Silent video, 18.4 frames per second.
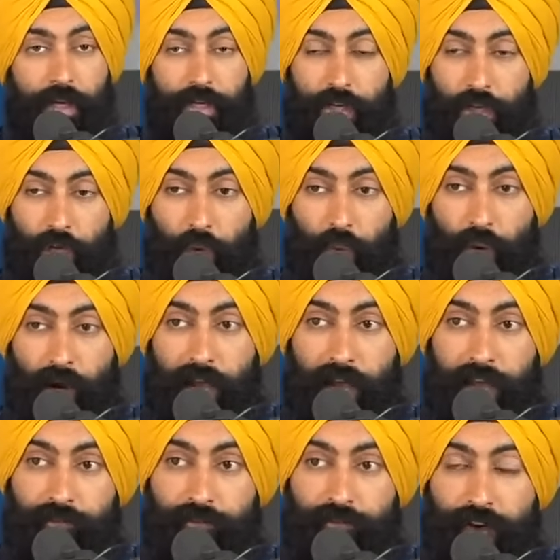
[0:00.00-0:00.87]
to go out
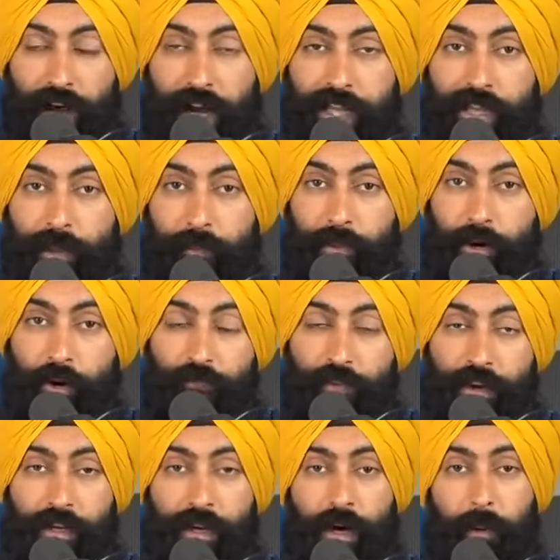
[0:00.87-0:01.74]
and find the
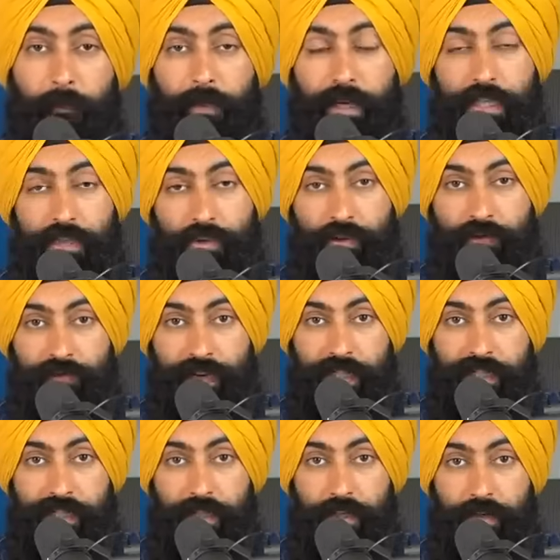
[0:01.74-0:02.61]
perfect company to
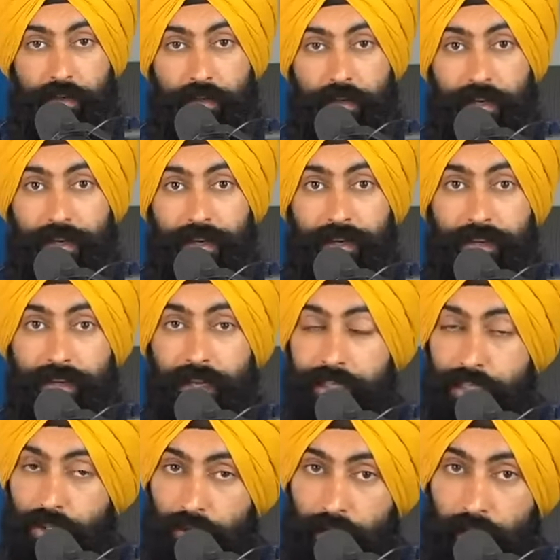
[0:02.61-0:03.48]
invest in,
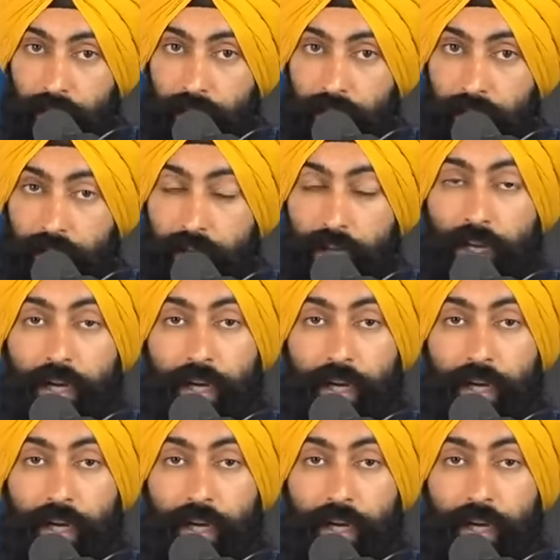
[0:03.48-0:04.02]
that's okay.